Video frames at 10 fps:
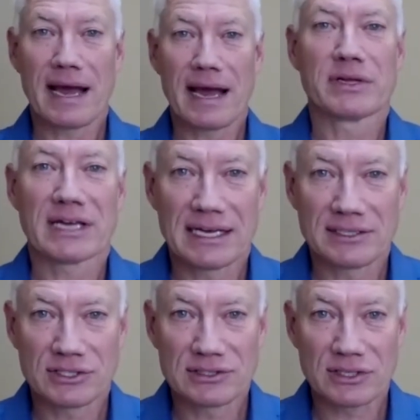
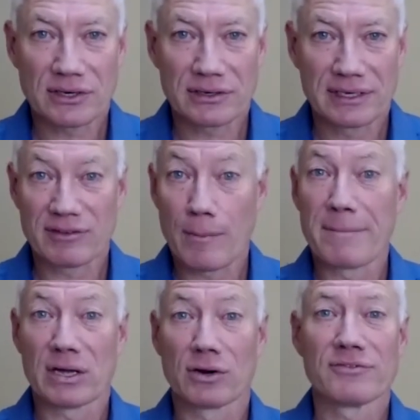applications are an even
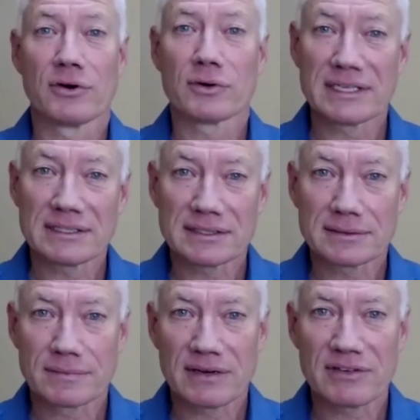bigger focus
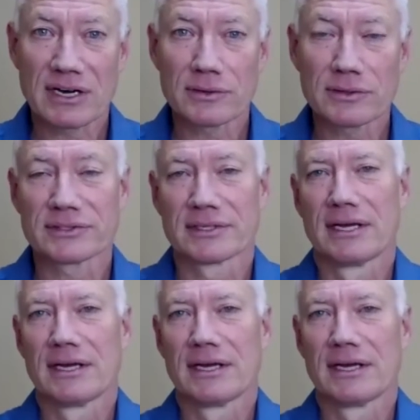of ours.